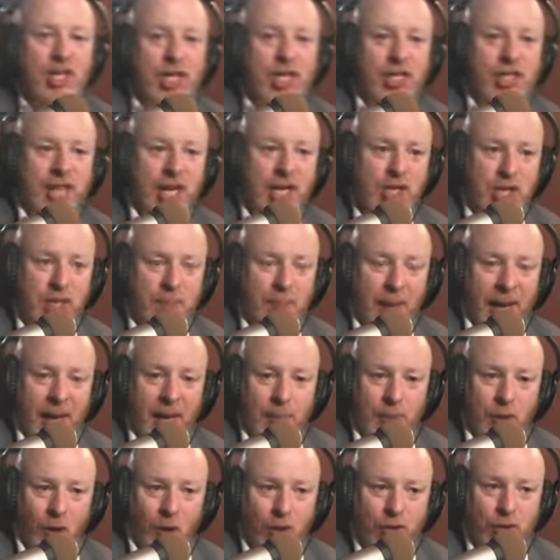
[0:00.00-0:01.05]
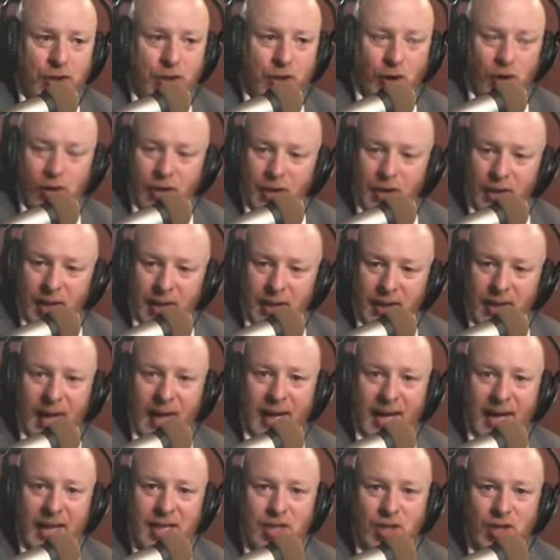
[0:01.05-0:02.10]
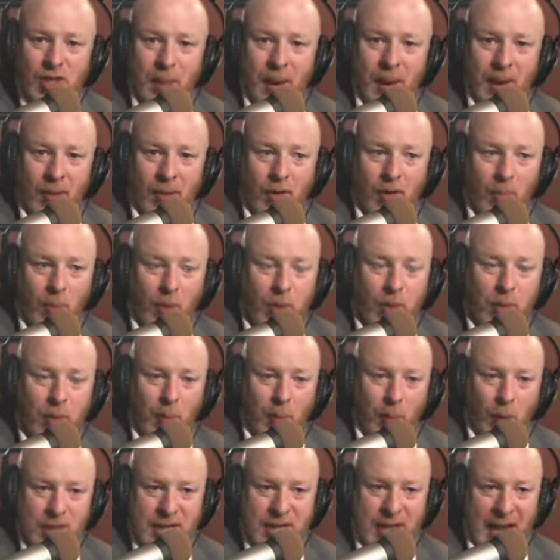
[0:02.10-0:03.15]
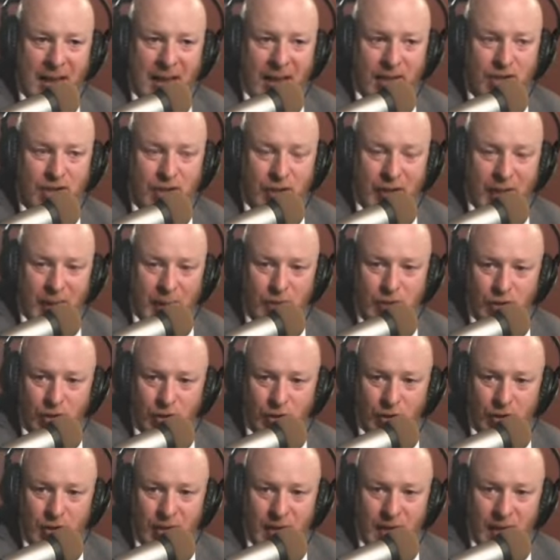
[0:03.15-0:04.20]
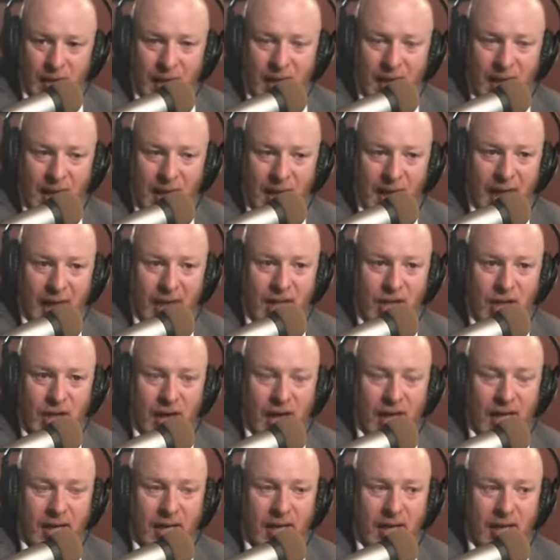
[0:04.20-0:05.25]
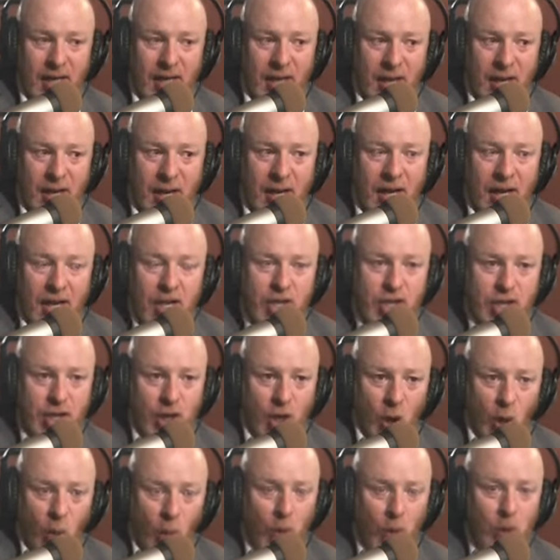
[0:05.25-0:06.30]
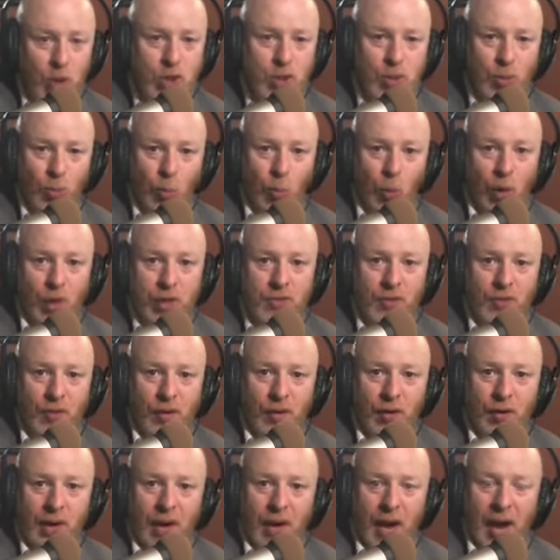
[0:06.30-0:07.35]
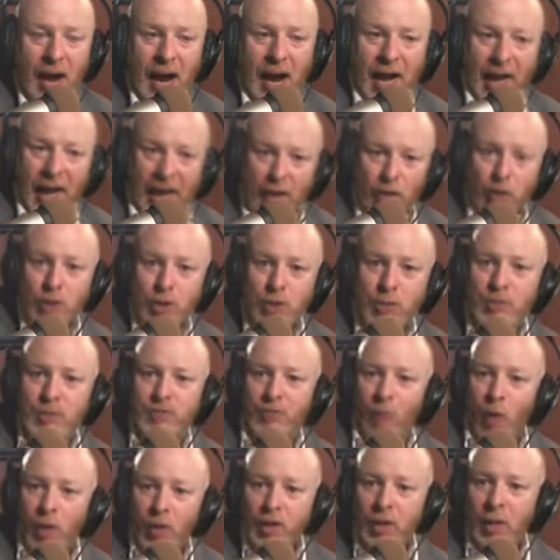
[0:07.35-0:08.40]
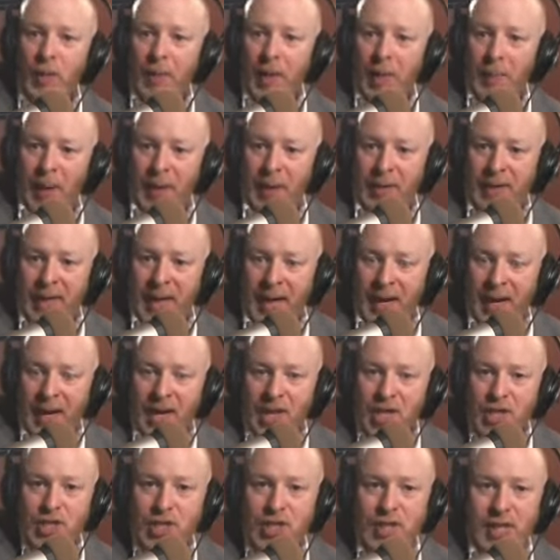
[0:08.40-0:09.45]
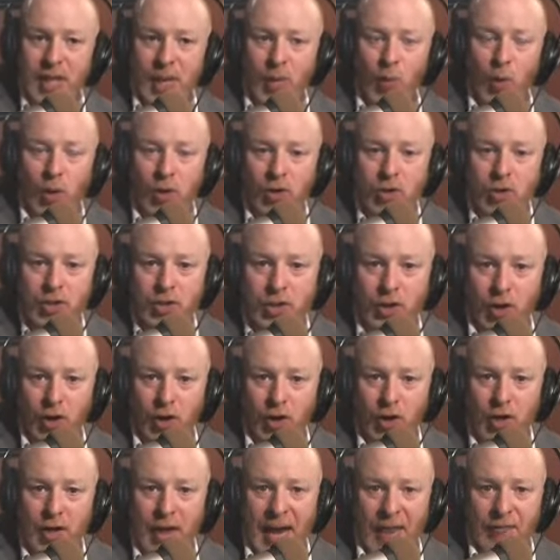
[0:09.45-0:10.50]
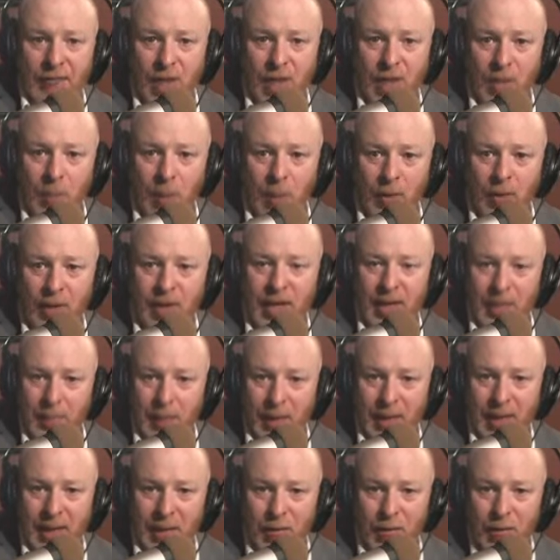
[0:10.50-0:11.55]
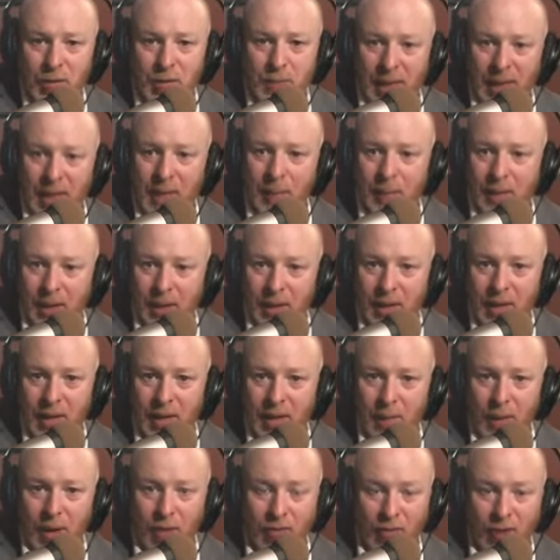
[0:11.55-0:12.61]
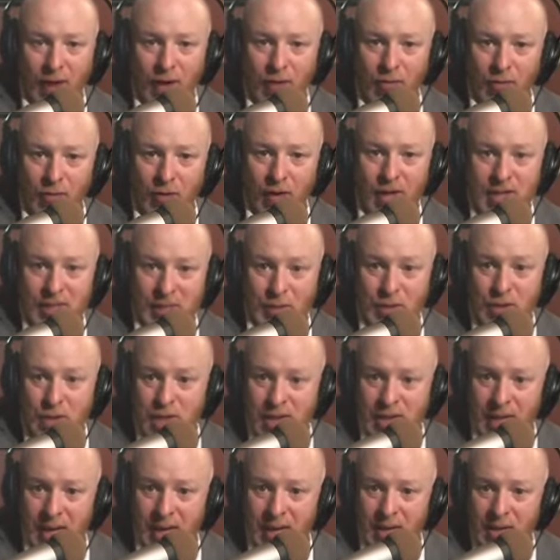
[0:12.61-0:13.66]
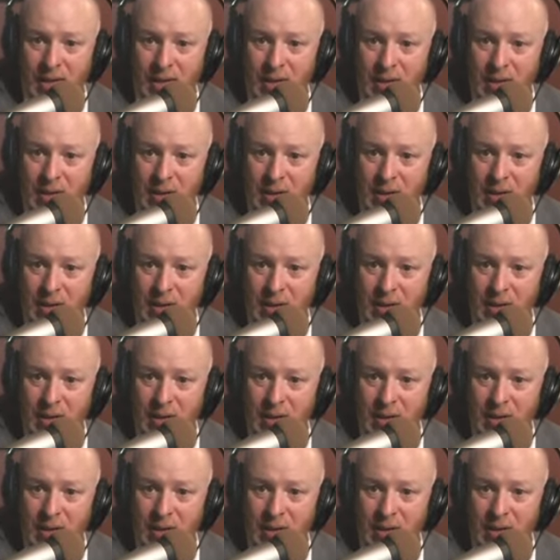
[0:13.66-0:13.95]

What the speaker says: then she said she made up the whole Stern thing. Then I asked her about her multiple personalities on Howard Stern today, and she almost was very... I thought she was forthcoming about that. She said, well, Stern, you have to come up with a gimmick, and that was my gimmick. Am I right or wrong? Is that what she said?